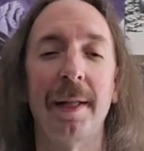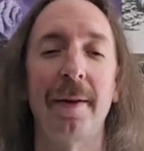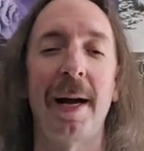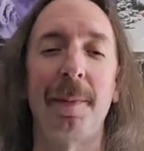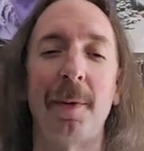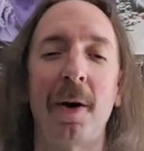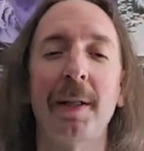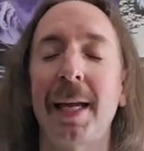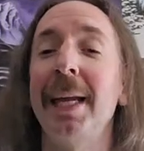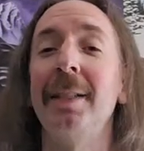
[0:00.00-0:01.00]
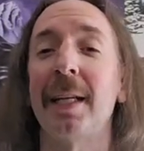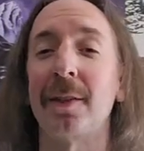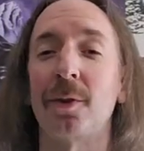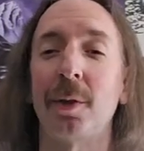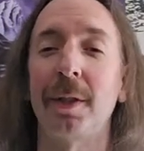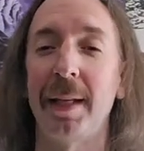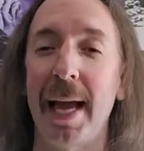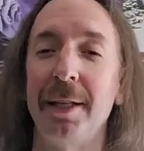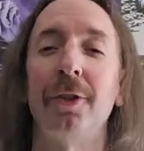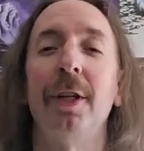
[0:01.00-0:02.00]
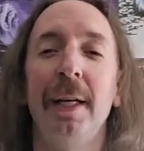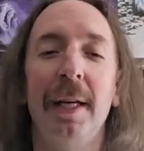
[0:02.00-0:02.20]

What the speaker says: and their album Arcanes and Sortileges.